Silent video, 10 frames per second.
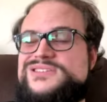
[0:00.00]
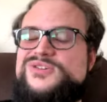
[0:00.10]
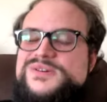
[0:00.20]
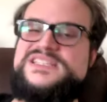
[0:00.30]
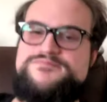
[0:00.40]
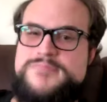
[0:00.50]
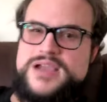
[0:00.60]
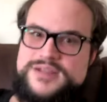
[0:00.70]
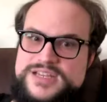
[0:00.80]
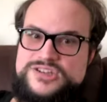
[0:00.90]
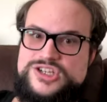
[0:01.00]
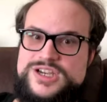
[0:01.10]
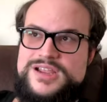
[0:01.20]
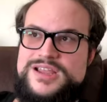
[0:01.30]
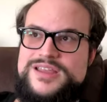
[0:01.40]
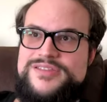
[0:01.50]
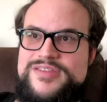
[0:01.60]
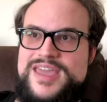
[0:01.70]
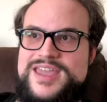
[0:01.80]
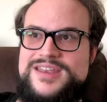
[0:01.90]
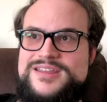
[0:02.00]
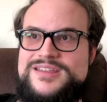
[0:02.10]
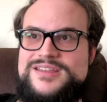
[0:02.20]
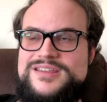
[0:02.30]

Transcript: to his marriage than